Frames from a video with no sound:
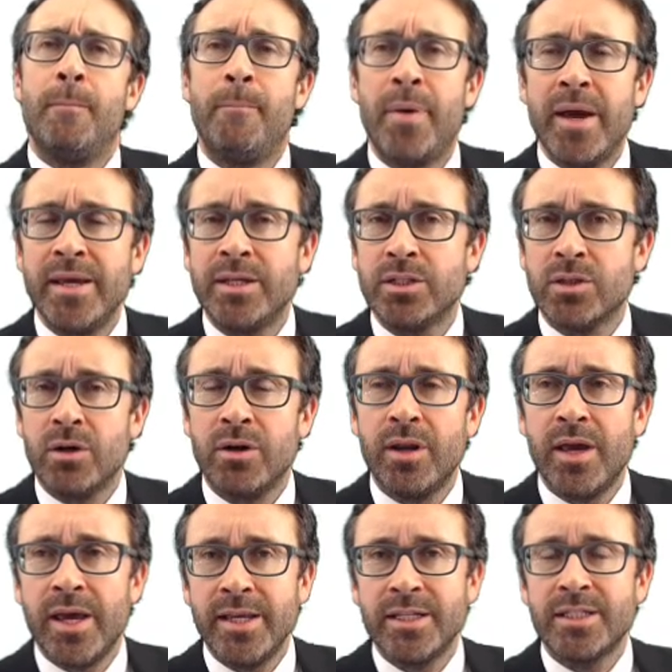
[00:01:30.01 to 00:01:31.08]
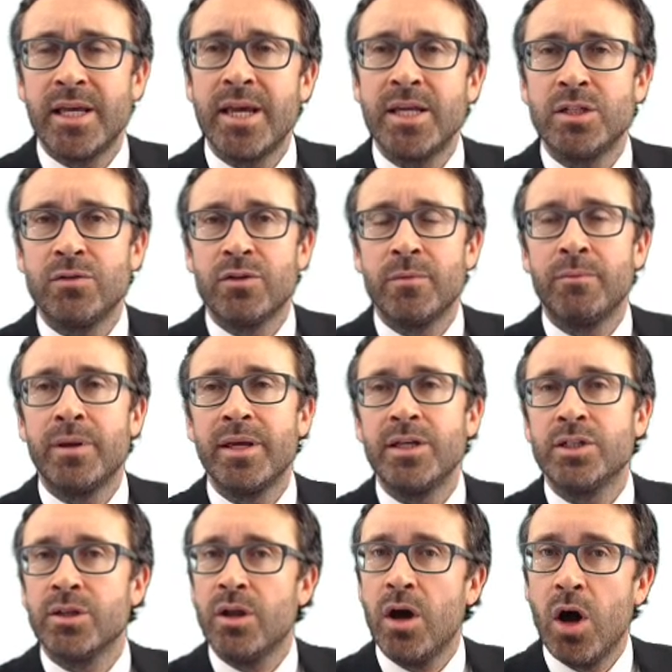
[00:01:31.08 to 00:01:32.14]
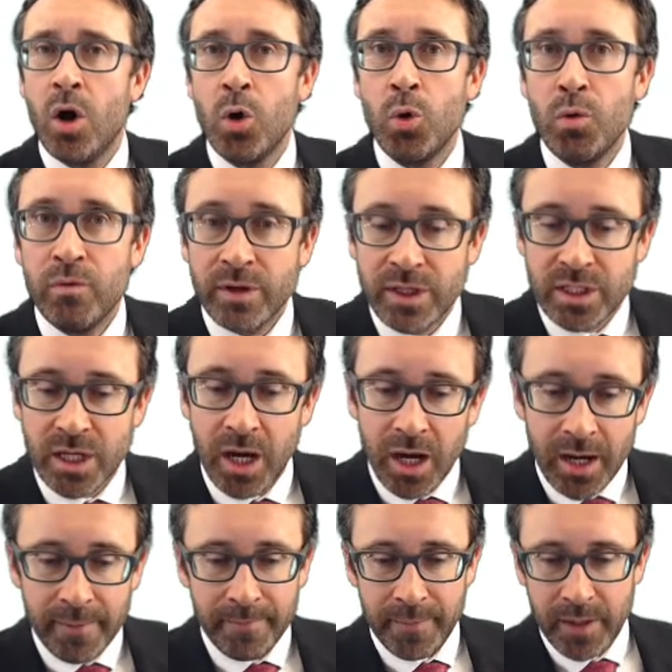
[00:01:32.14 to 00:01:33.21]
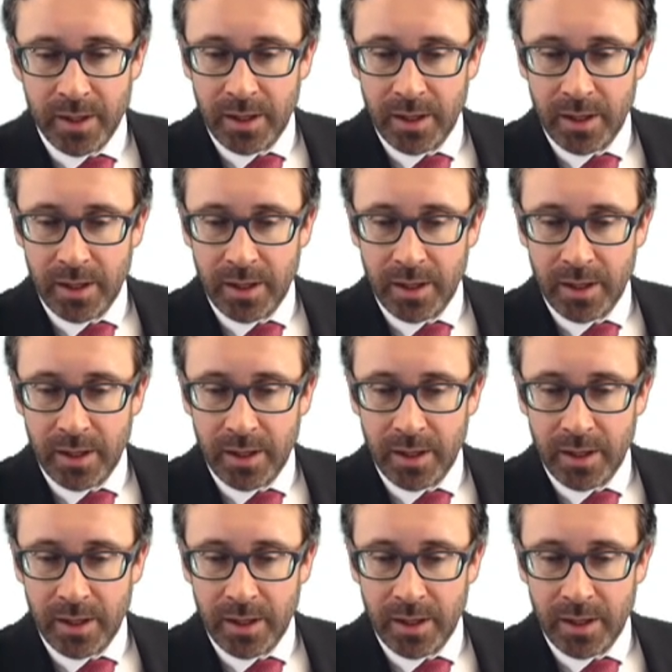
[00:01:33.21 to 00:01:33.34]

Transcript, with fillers: based on a stage of completion over time.